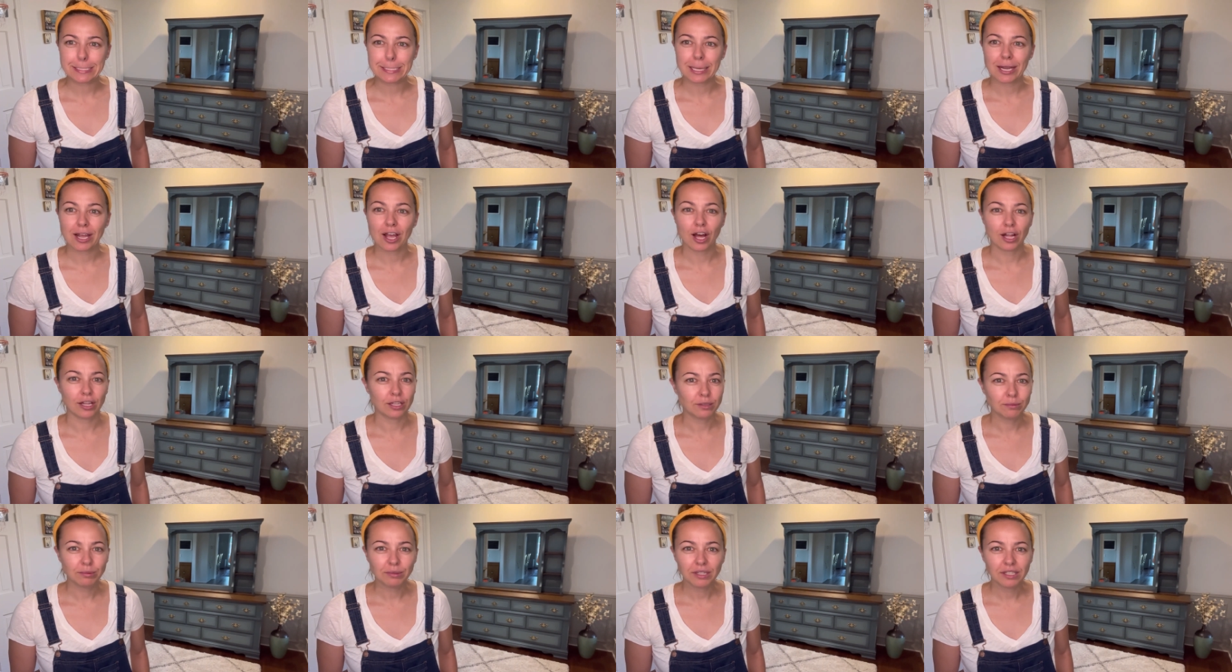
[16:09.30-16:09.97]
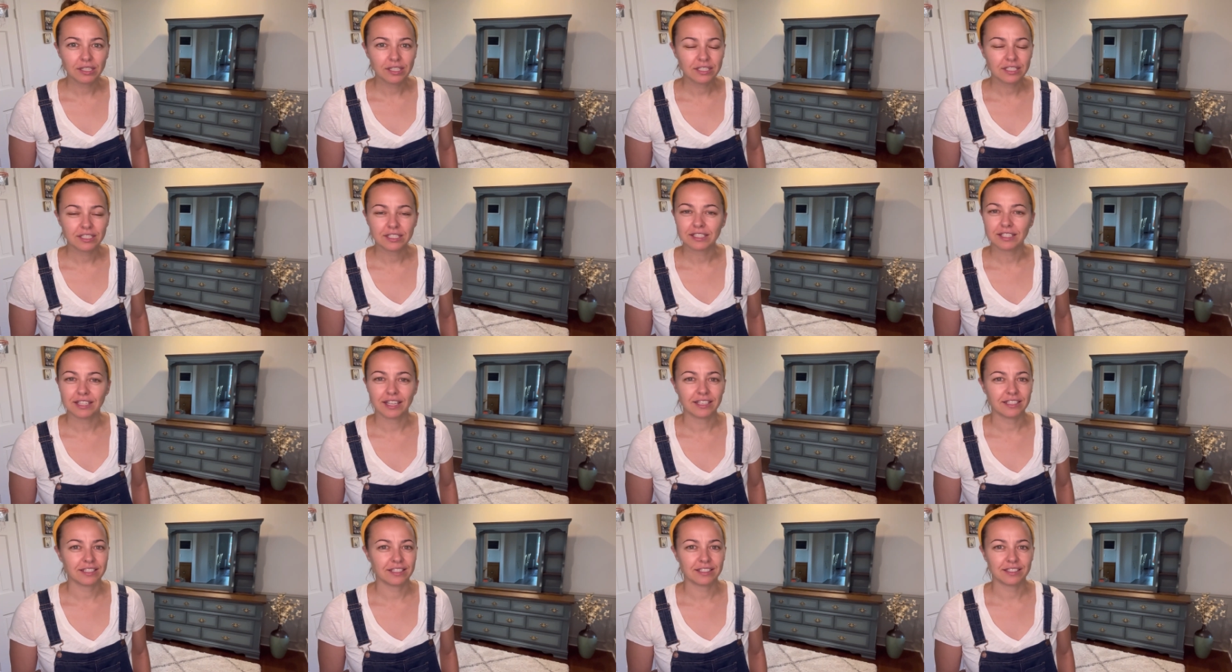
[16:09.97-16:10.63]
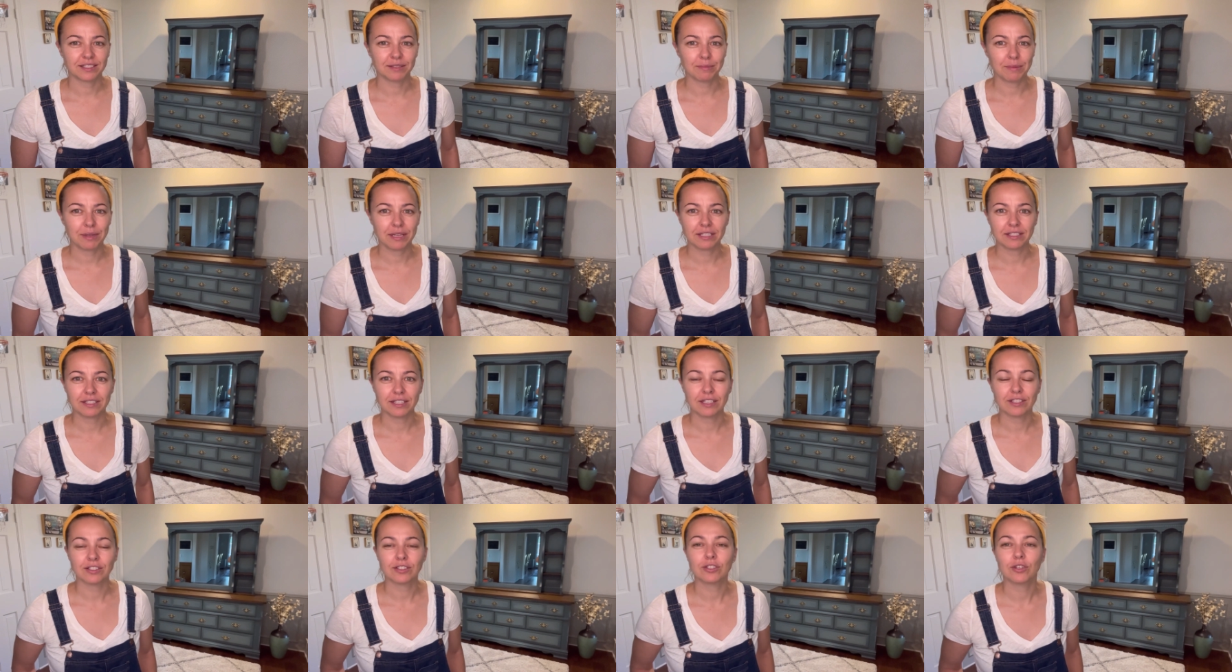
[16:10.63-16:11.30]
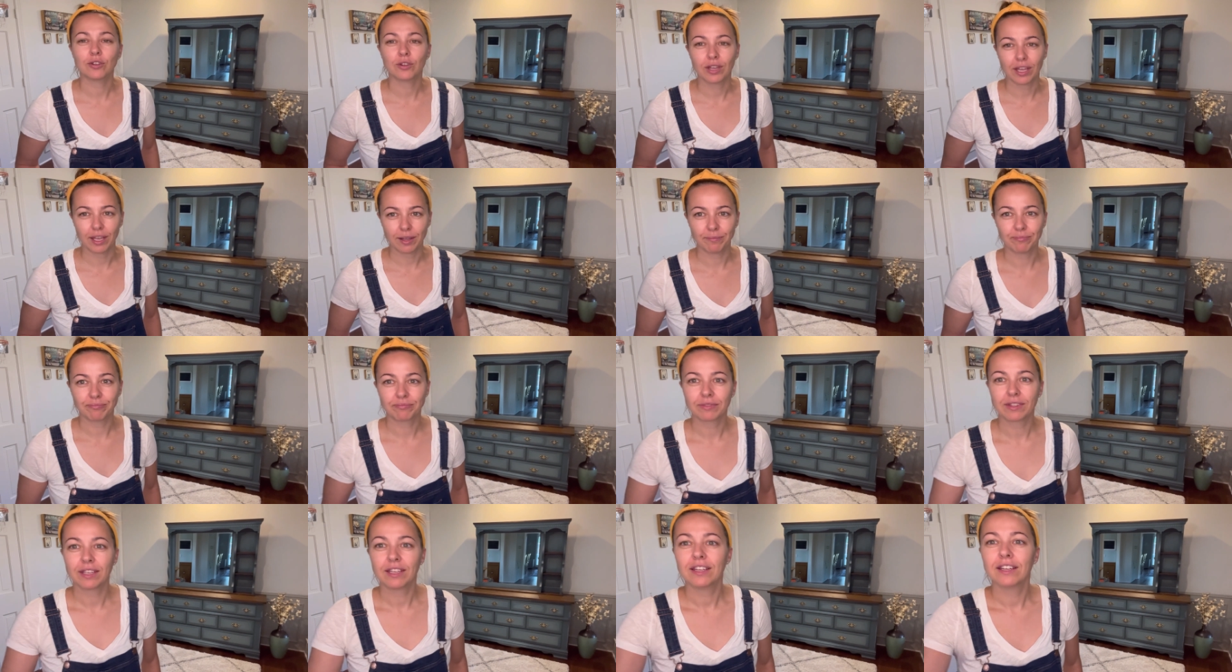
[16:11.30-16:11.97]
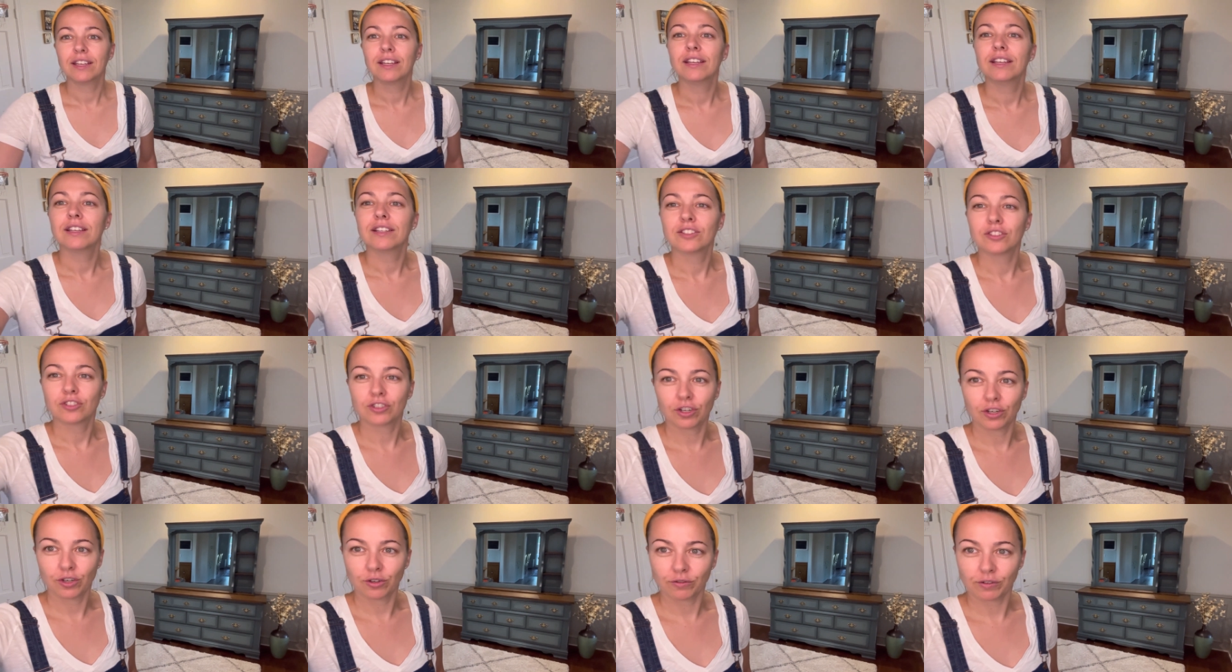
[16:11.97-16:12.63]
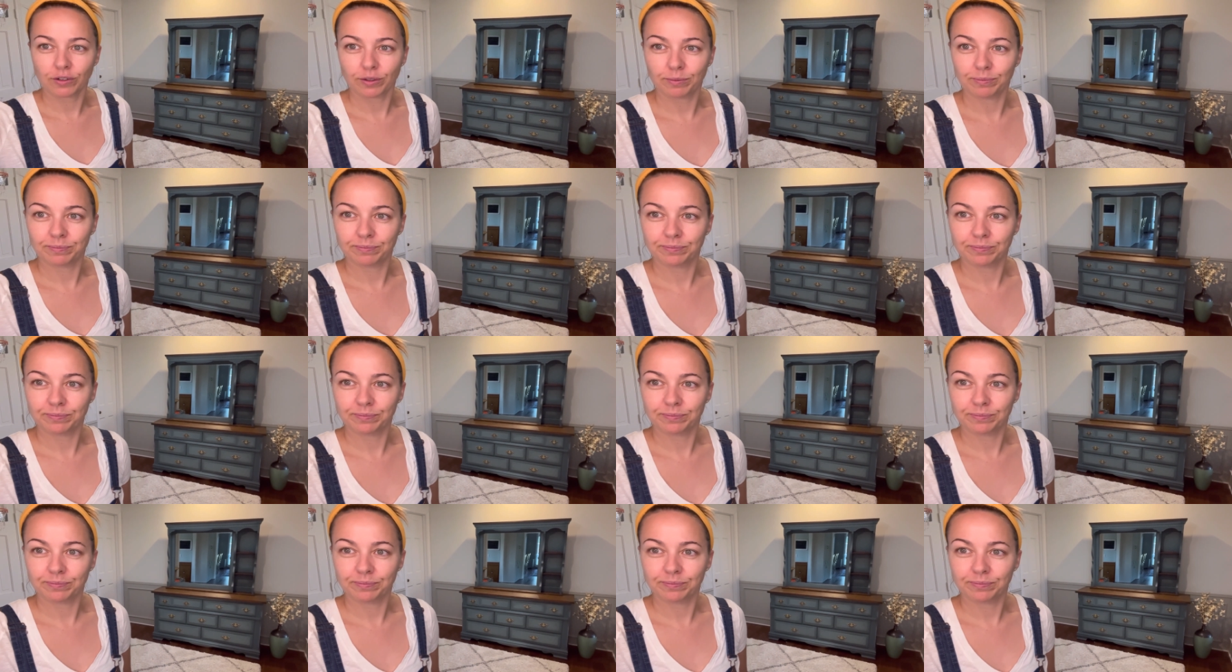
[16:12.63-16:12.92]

Colorblind? That doesn't make sense. Okay, start over.